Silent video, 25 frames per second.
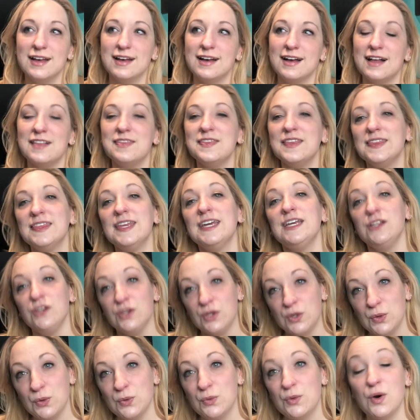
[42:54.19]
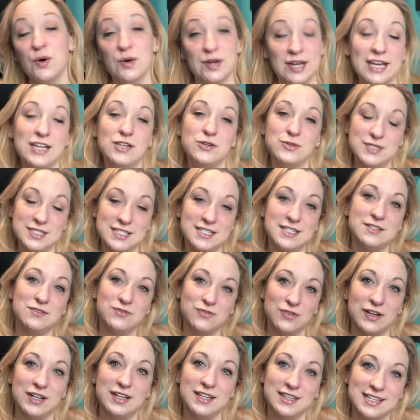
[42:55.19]
And then they knew, okay, you sit in
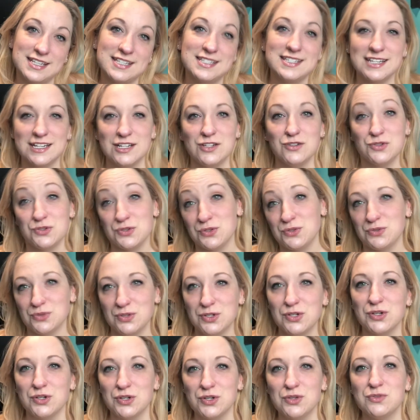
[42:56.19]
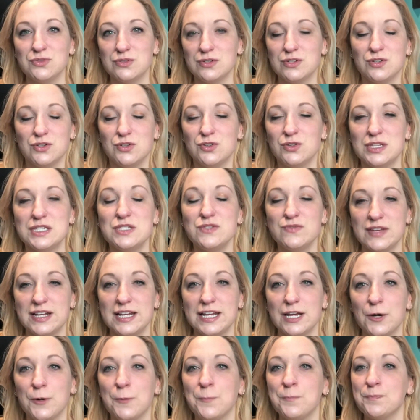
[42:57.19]
front of this and you do, you know, you, you do this
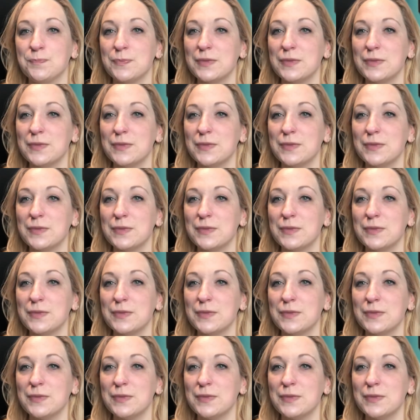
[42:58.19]
video.